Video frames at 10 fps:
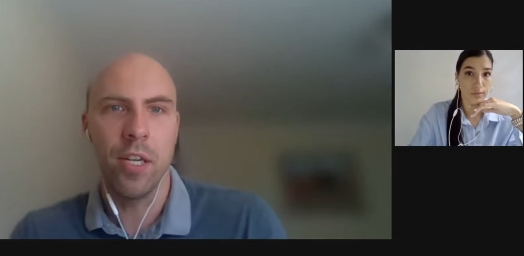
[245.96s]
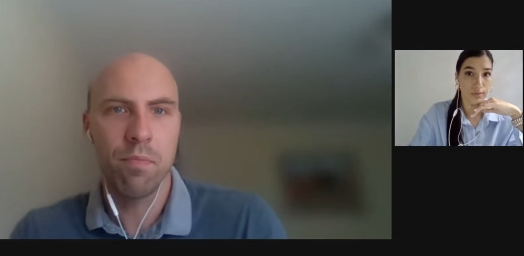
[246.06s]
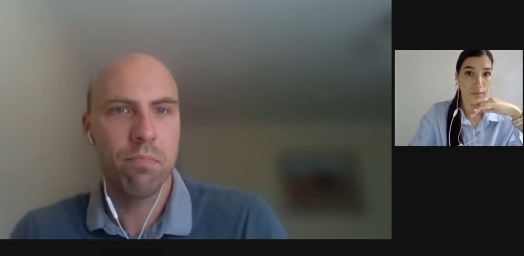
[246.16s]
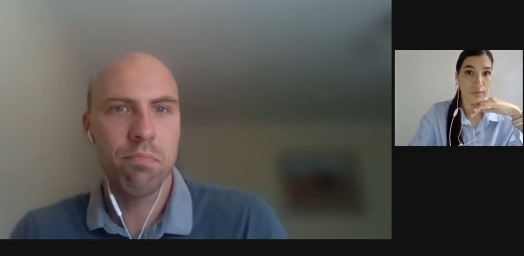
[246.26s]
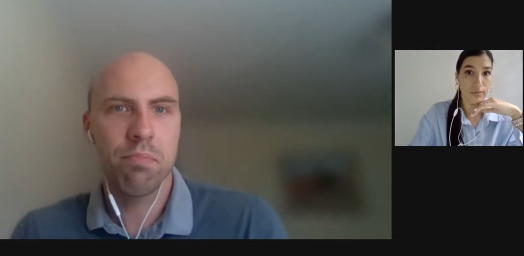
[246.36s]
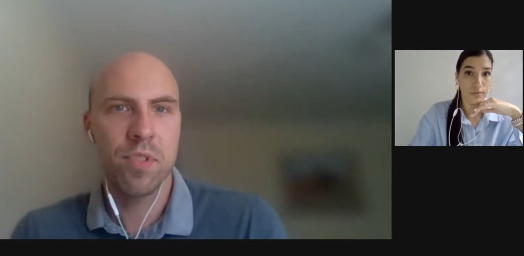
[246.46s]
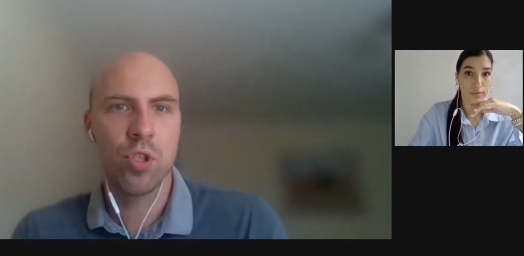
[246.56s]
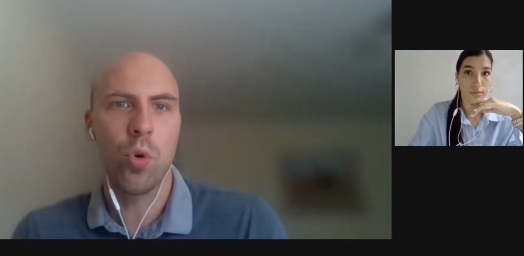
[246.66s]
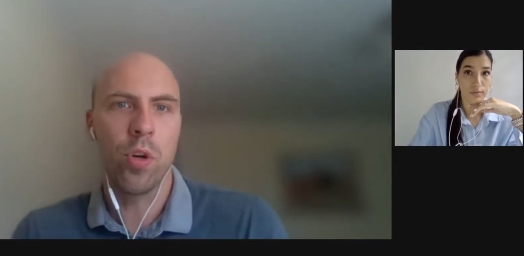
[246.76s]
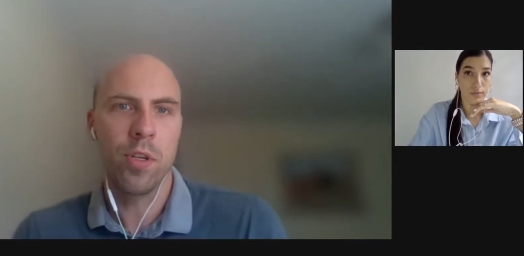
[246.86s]
Speaker 1: other
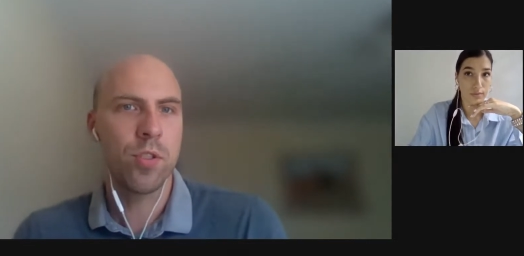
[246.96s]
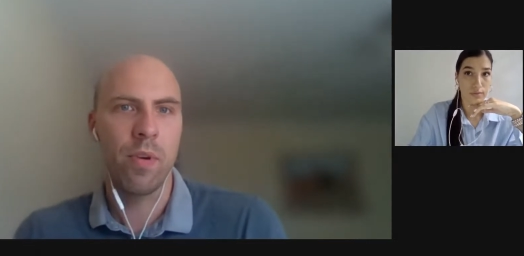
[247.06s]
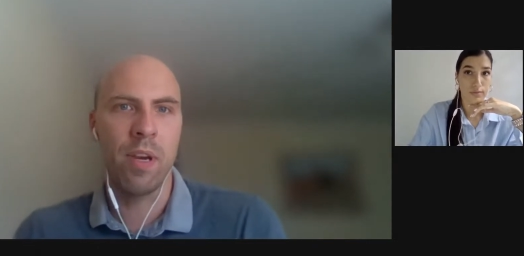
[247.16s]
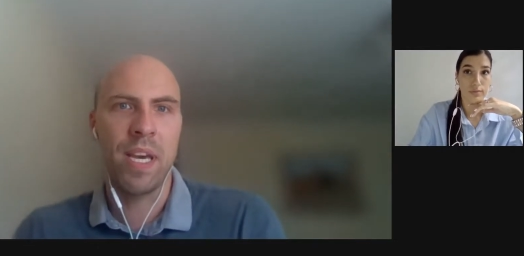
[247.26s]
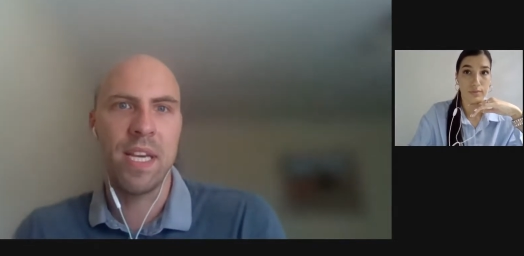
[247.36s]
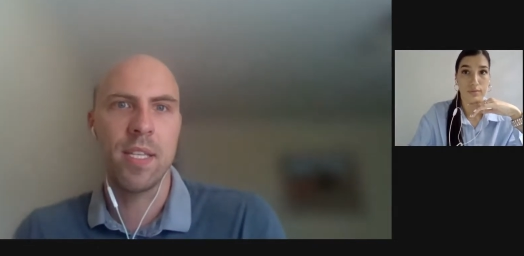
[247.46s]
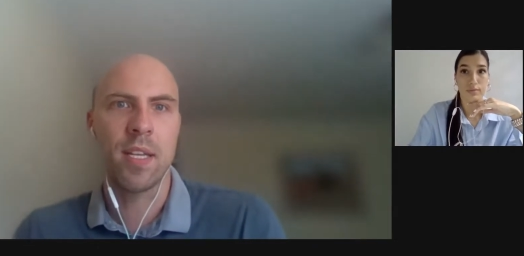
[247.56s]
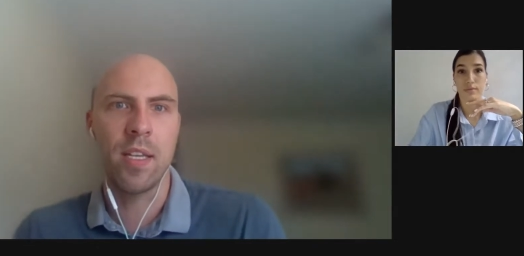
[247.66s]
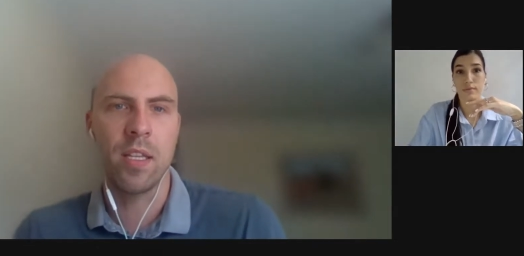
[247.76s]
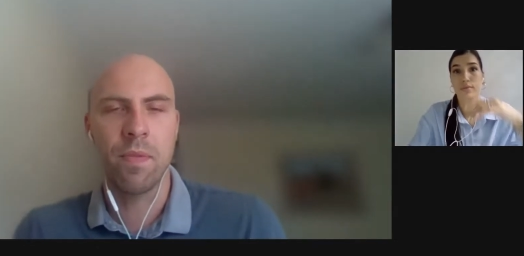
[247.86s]
store. So
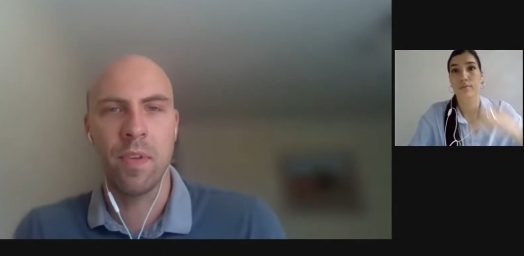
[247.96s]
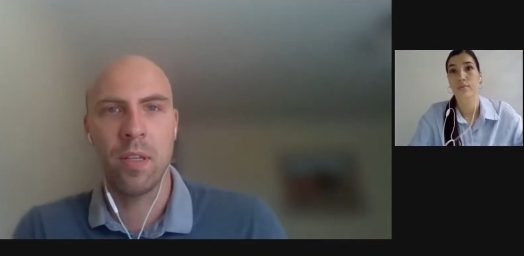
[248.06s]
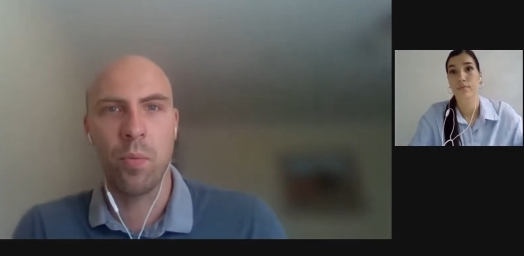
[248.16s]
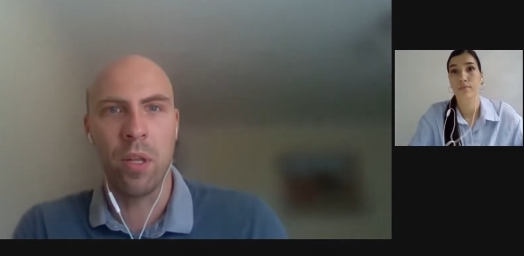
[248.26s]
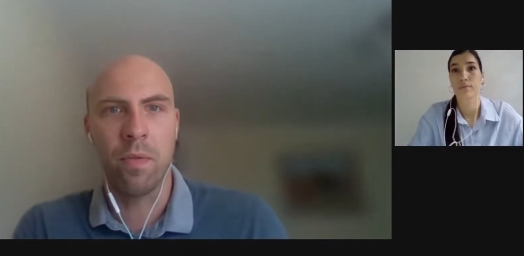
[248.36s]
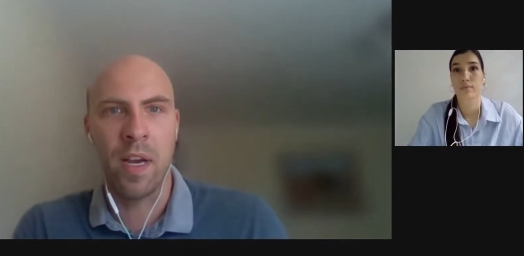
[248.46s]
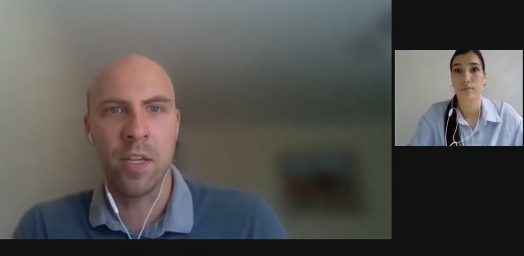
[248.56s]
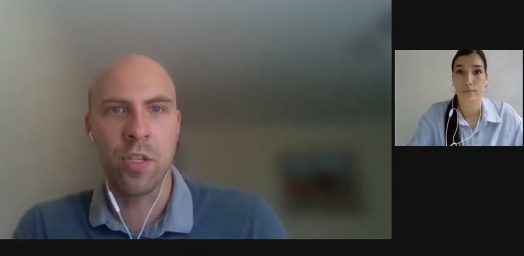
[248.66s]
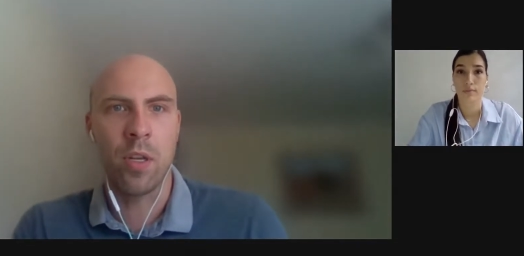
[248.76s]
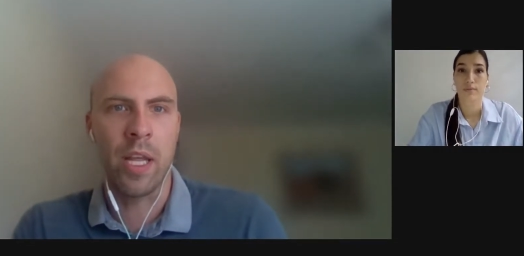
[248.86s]
basically it will
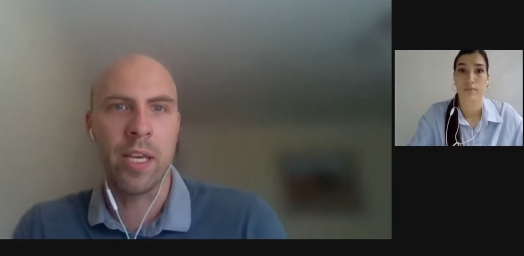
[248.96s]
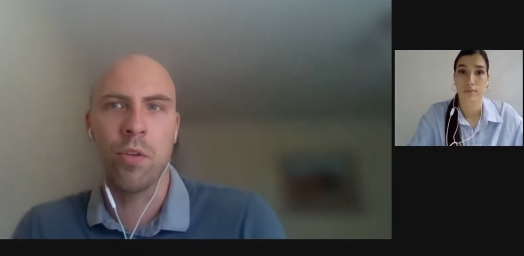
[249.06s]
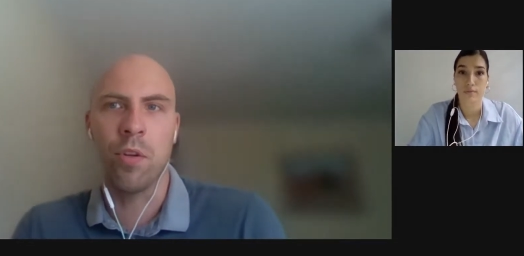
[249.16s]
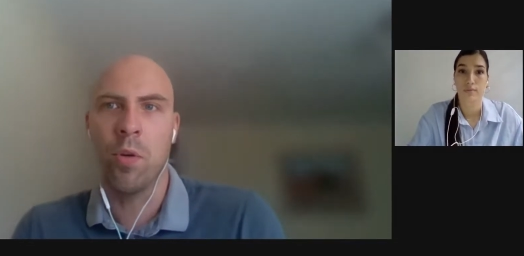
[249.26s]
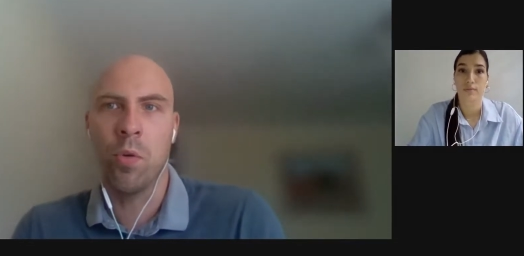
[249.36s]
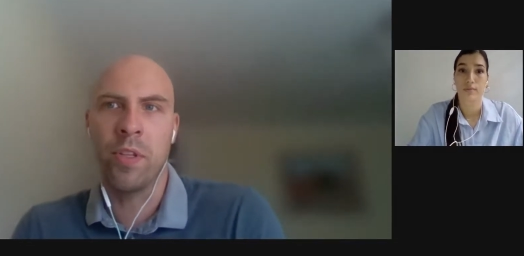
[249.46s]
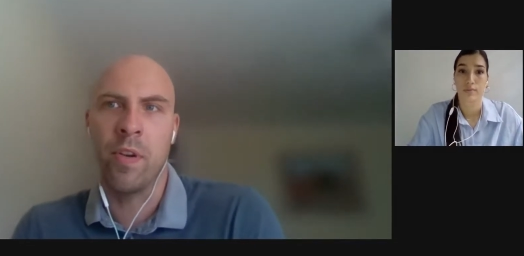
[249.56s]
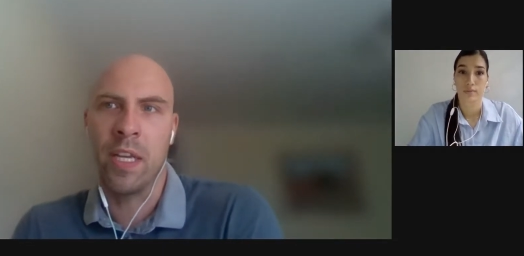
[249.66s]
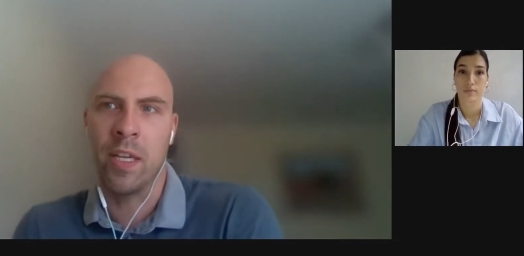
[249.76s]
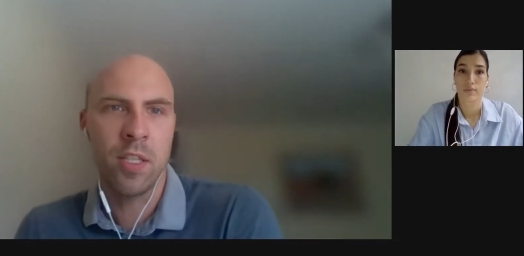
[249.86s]
function like you're
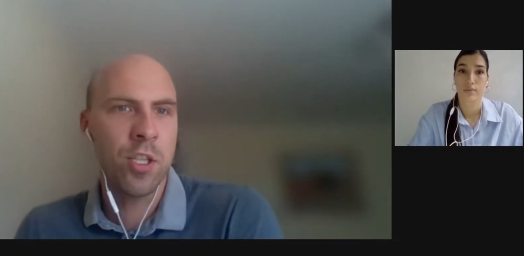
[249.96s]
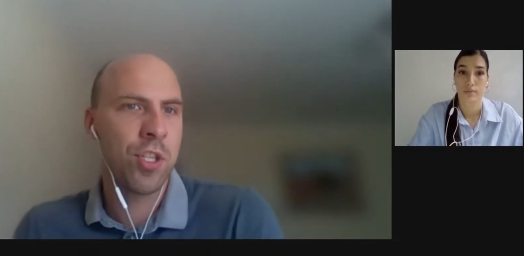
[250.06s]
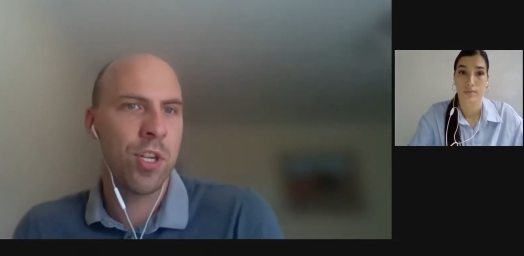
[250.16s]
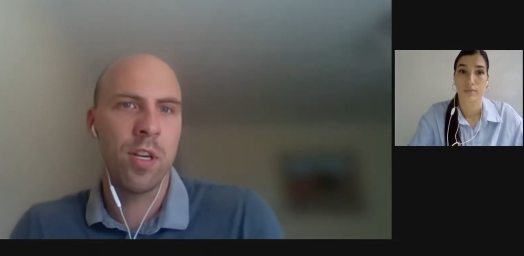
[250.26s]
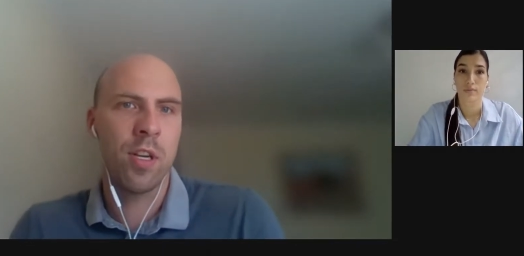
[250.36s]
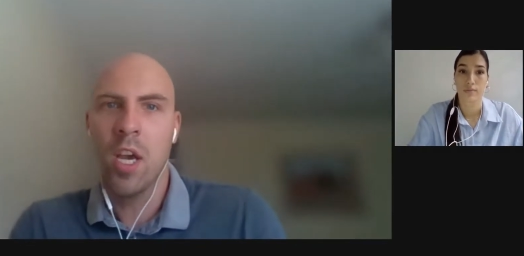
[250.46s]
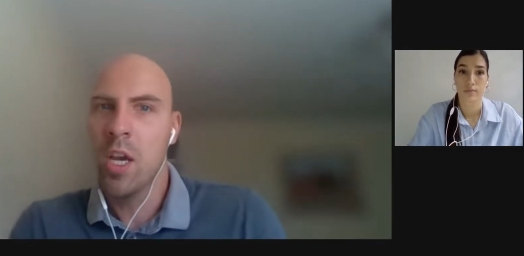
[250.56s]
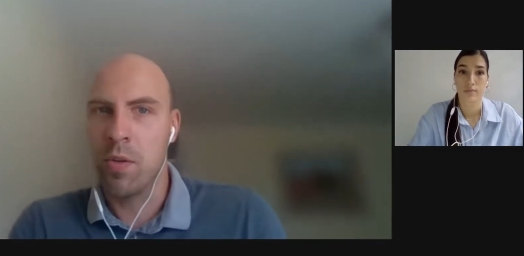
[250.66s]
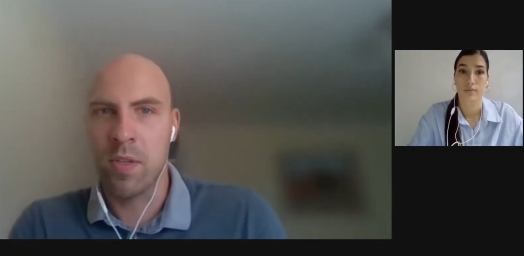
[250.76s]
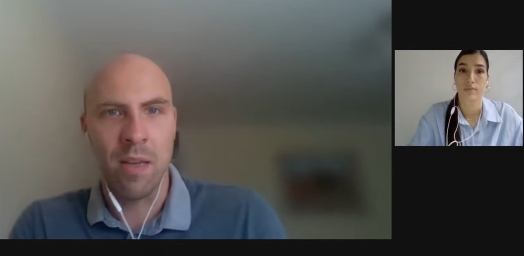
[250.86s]
ordering a t-shirt
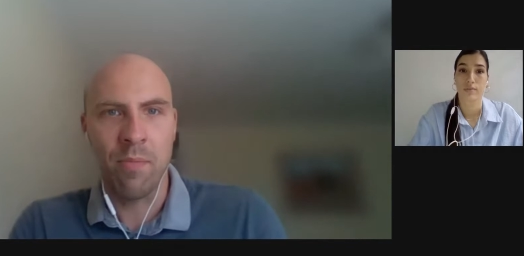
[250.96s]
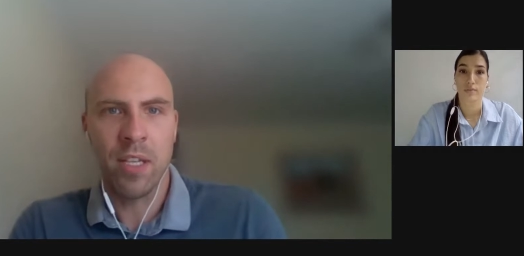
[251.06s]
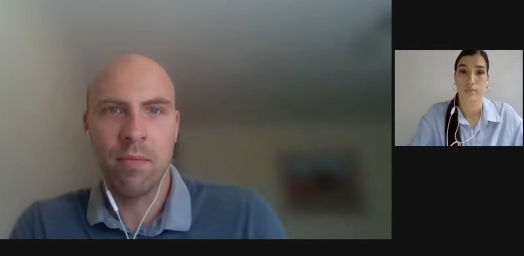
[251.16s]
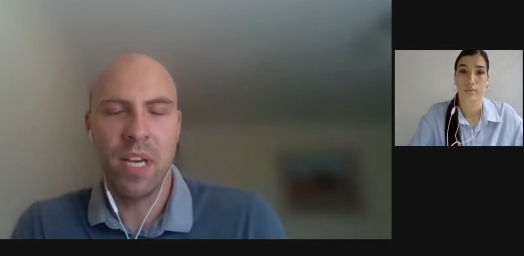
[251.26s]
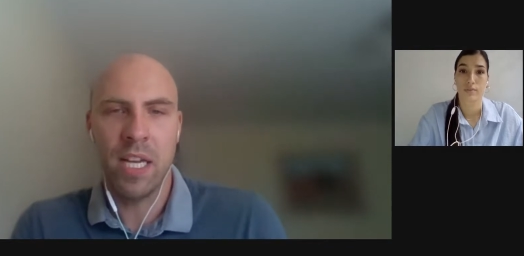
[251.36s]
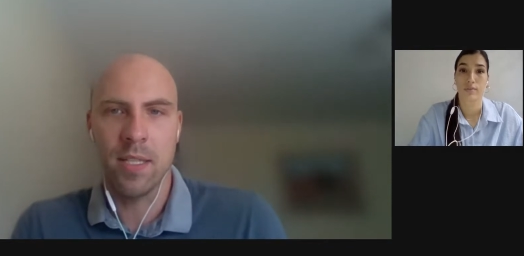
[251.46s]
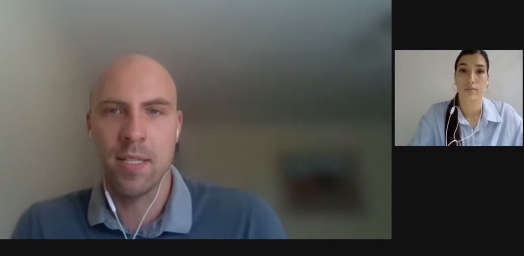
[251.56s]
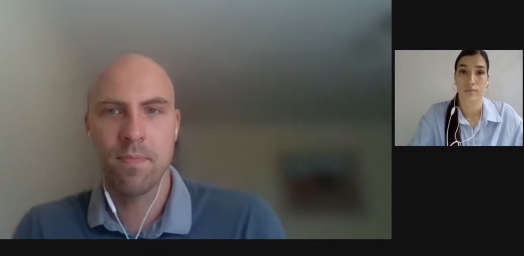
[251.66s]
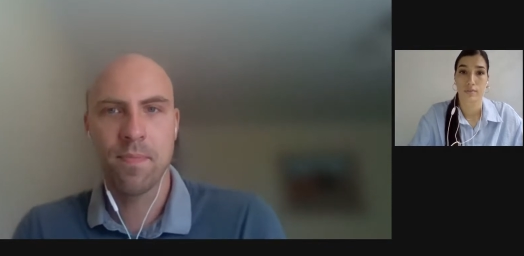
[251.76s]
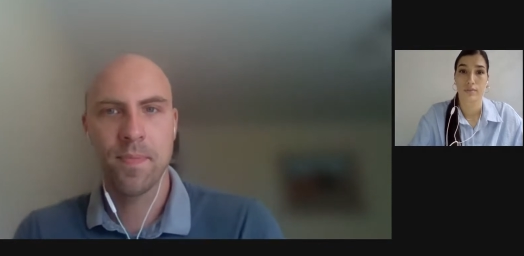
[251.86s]
or something else.